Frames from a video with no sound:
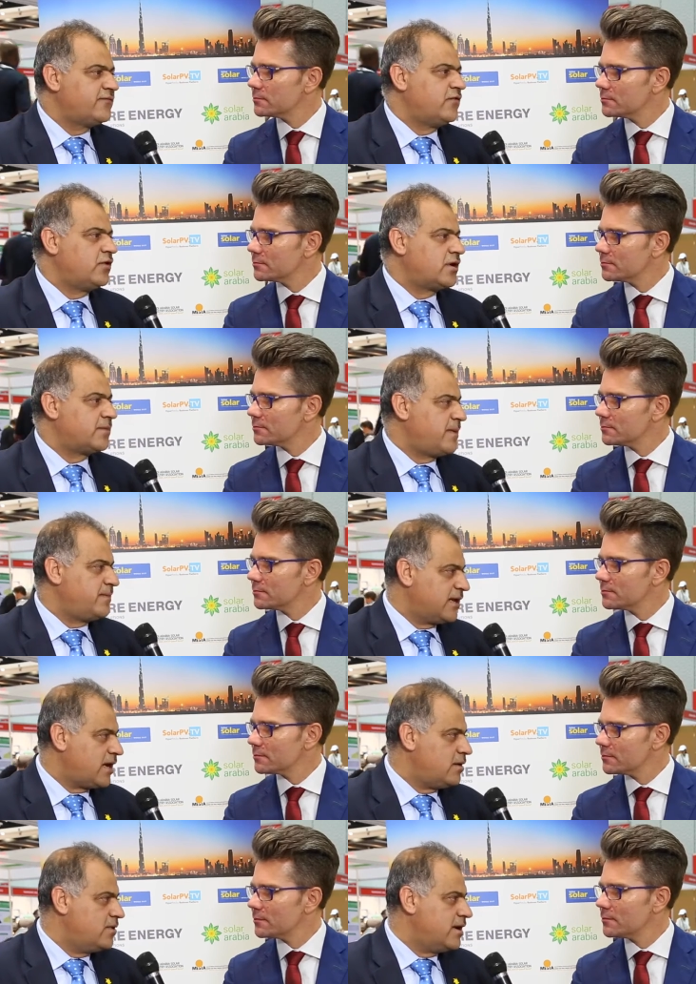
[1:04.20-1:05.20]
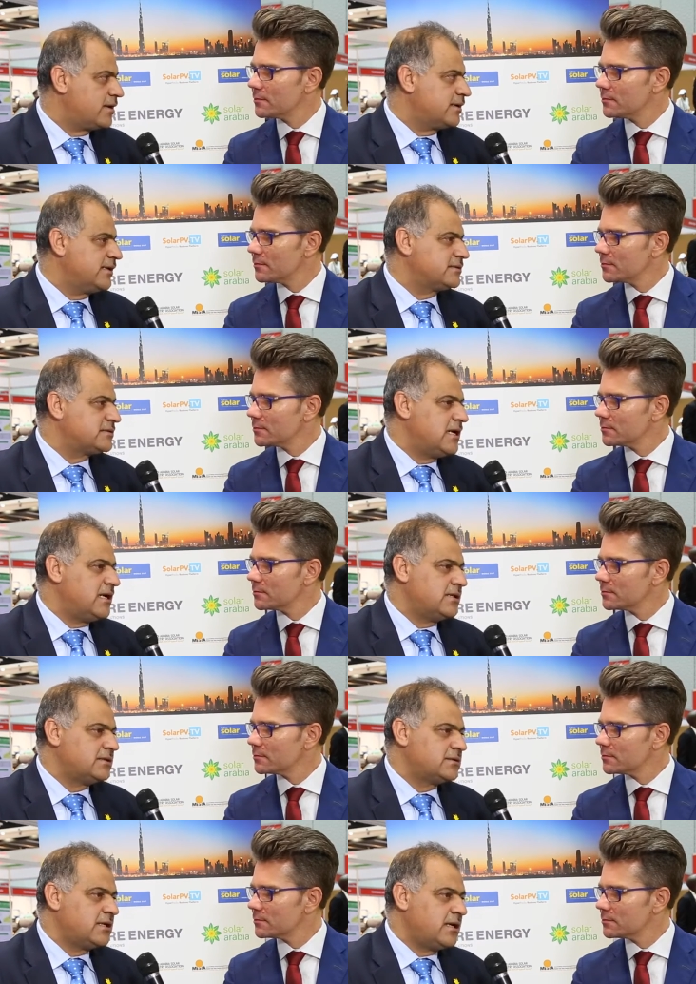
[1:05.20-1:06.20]
Speaker 1: for public awareness
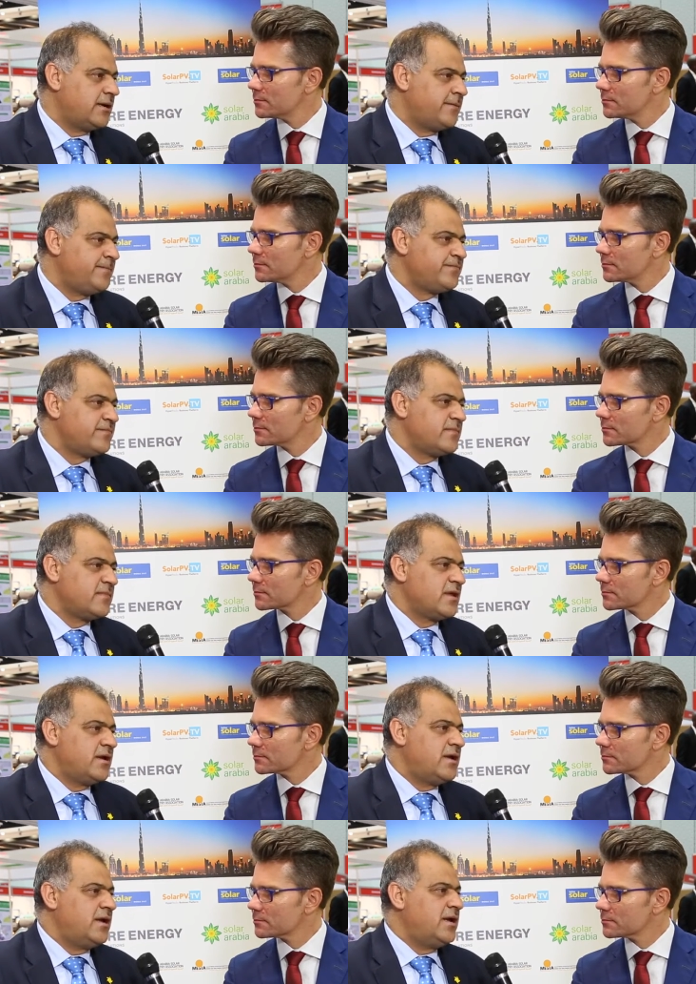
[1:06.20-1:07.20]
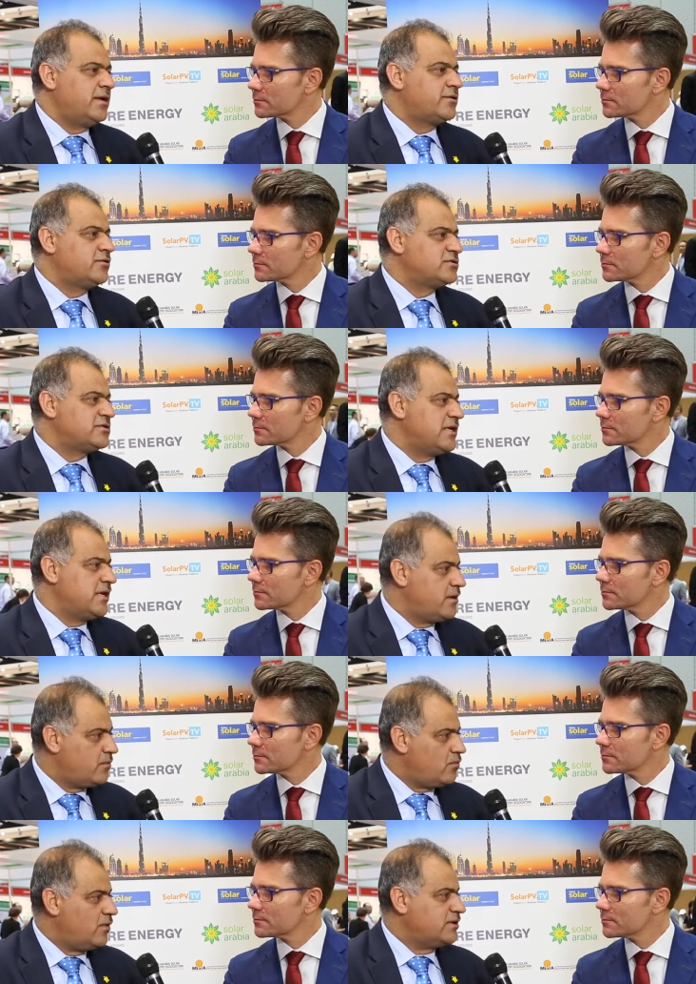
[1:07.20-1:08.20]
and uh, uh to see
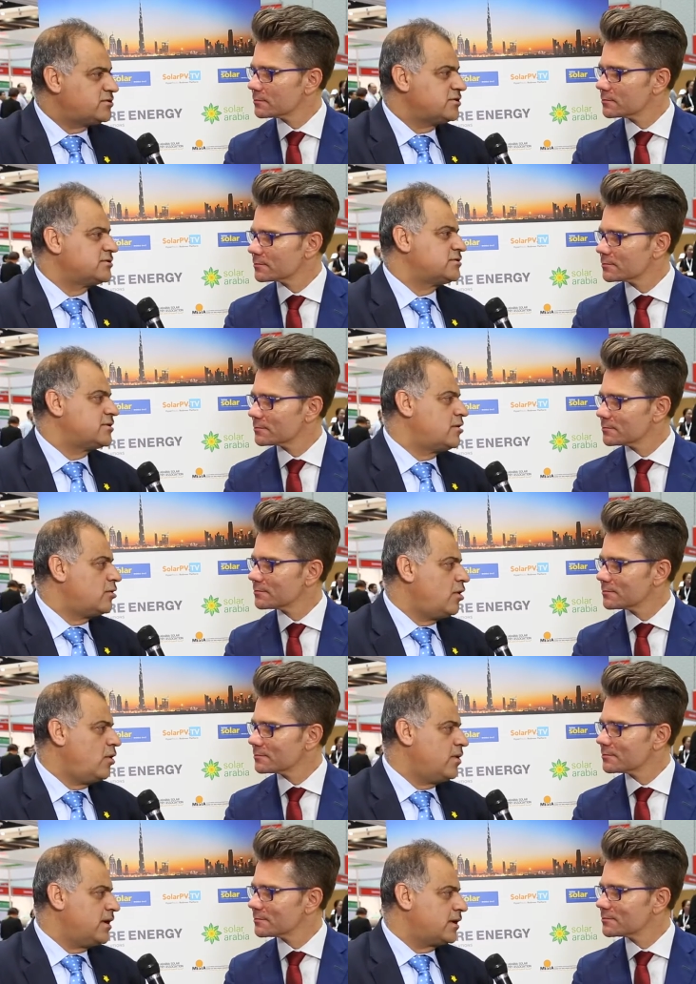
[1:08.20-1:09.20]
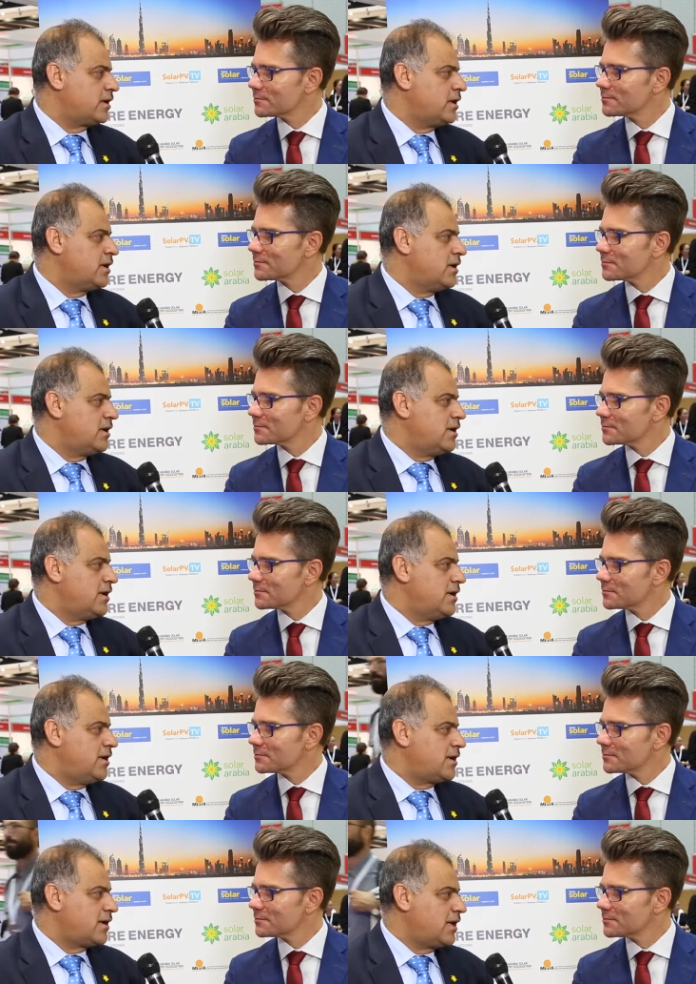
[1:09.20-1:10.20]
what is going.
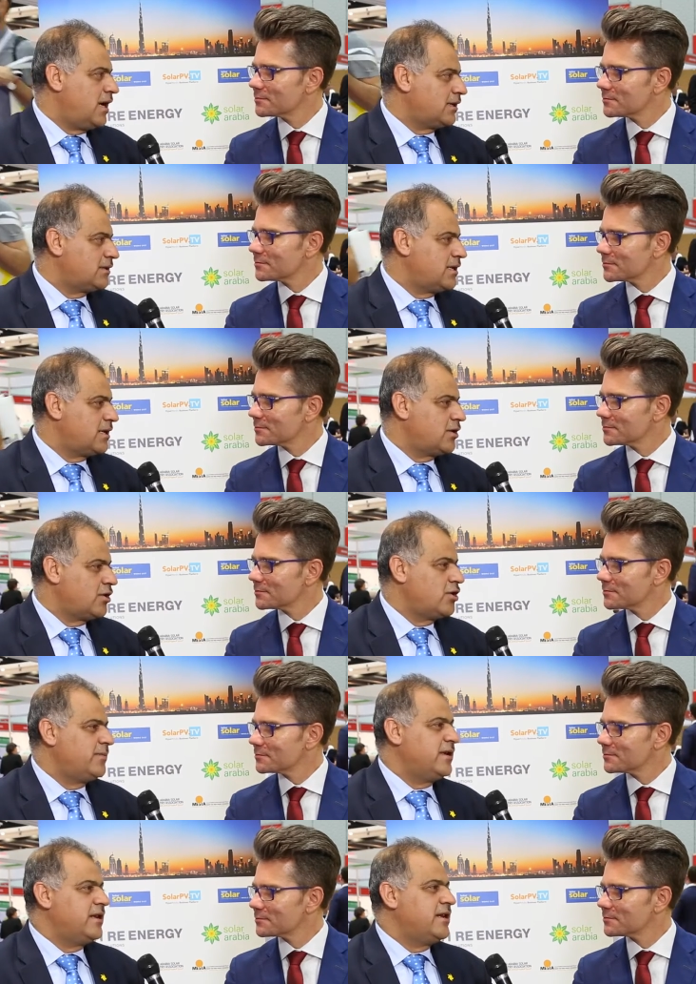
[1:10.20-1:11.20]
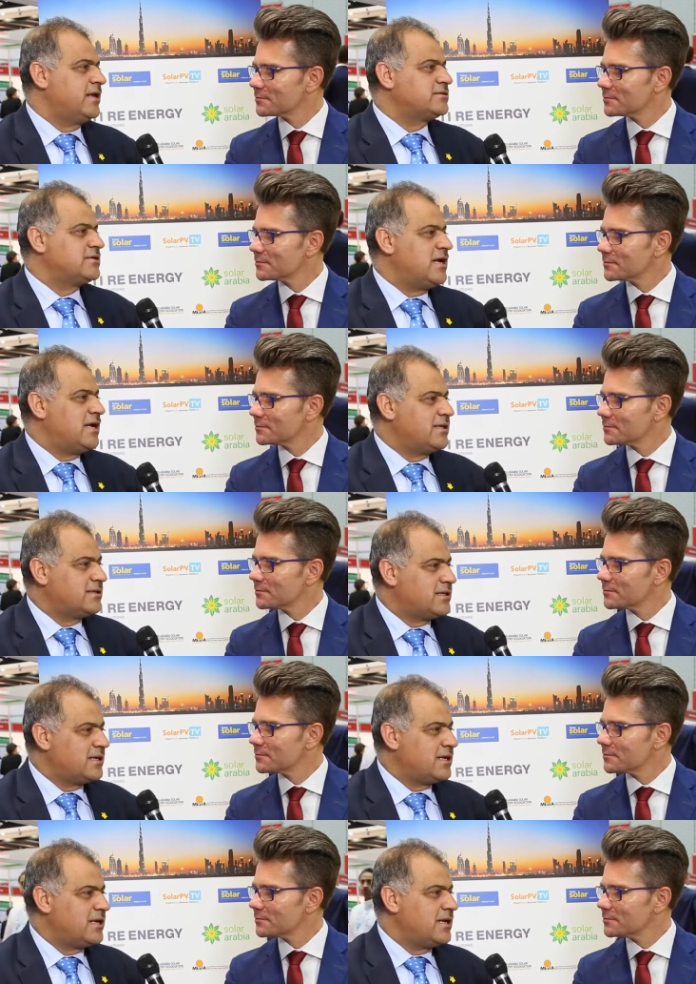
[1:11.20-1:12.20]
Uh, regarding renewable energy and
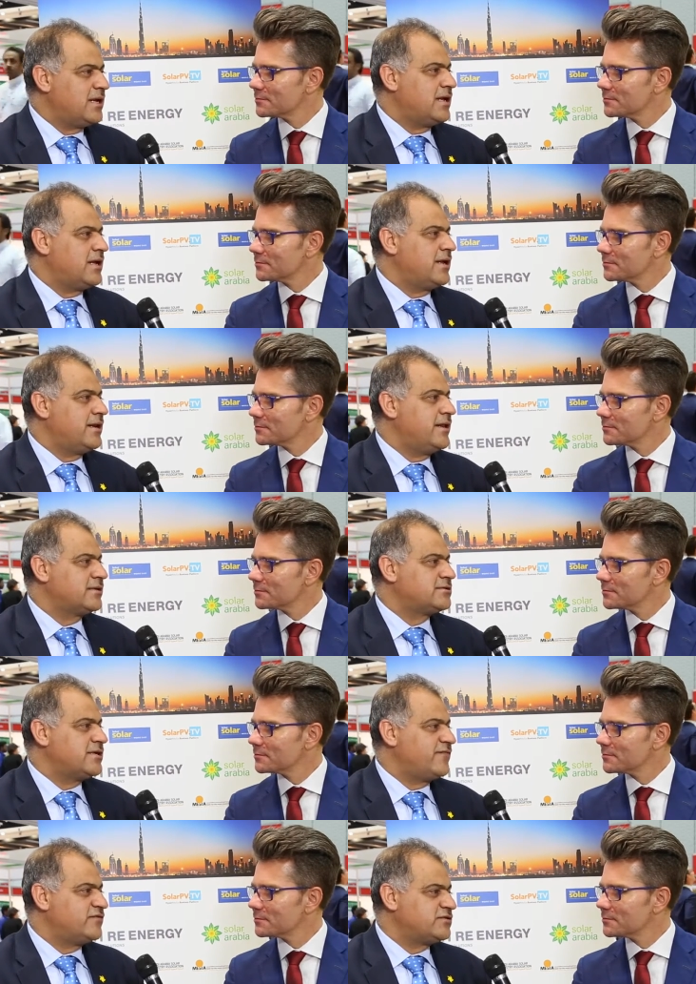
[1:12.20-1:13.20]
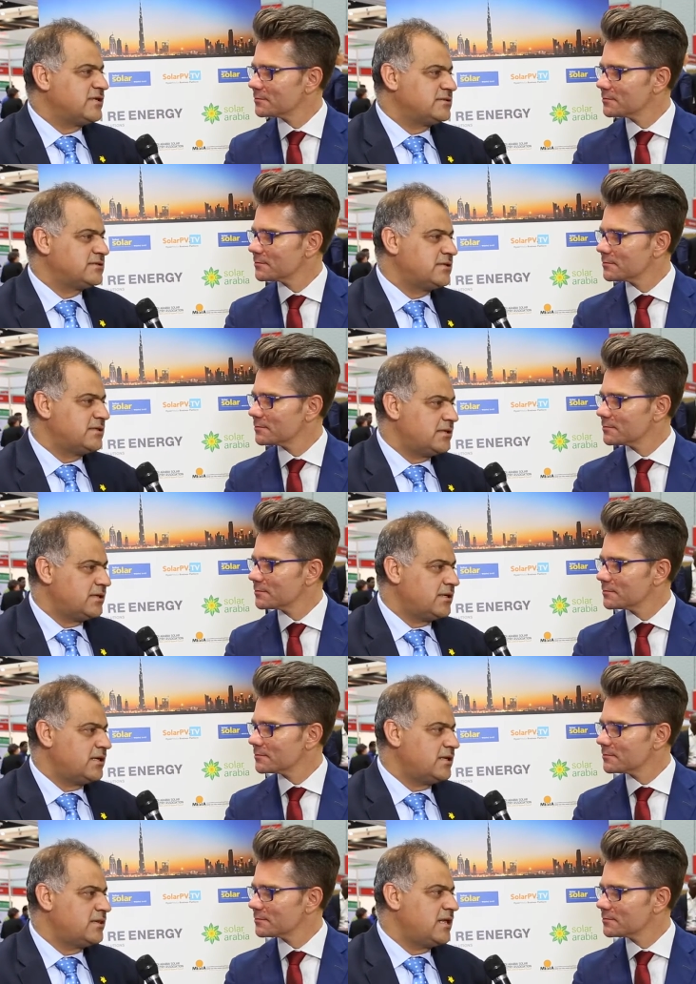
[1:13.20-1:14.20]
uh, uh, energy efficiency
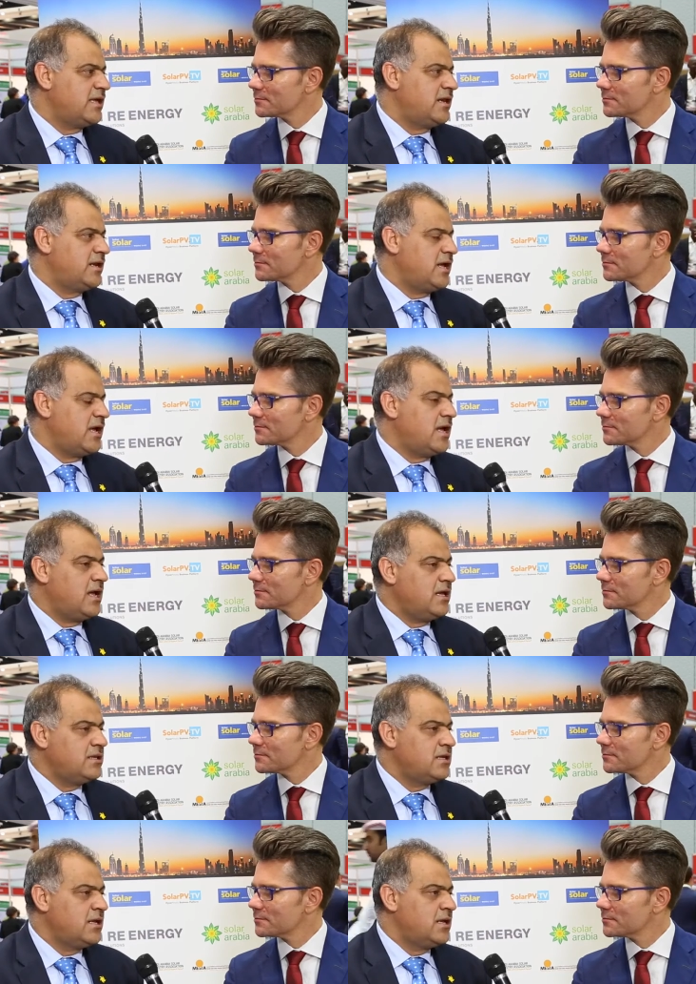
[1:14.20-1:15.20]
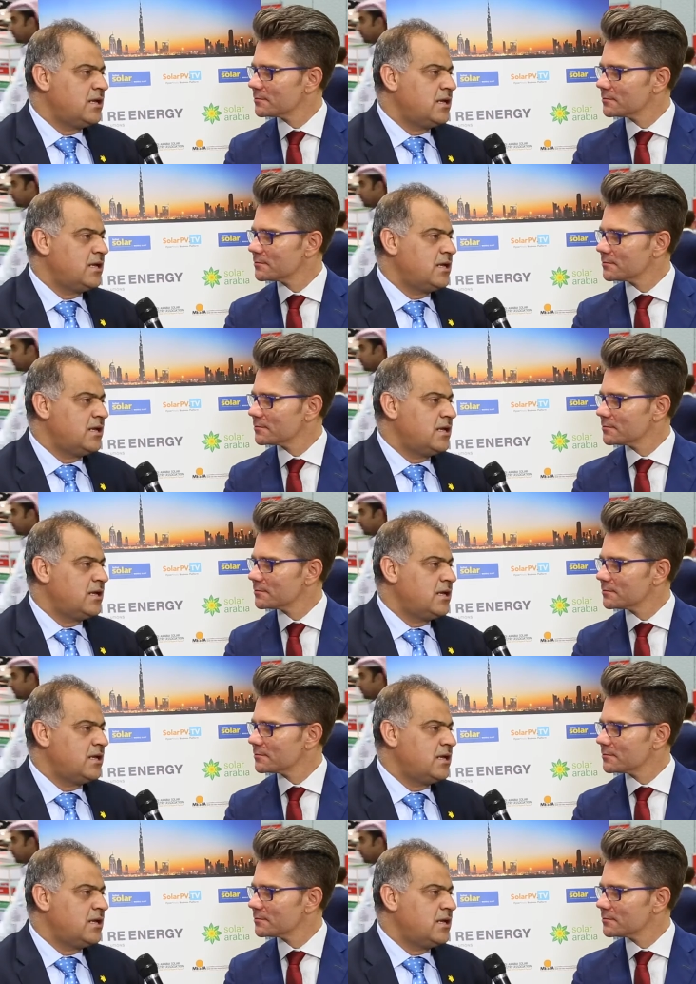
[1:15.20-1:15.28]
in the area. And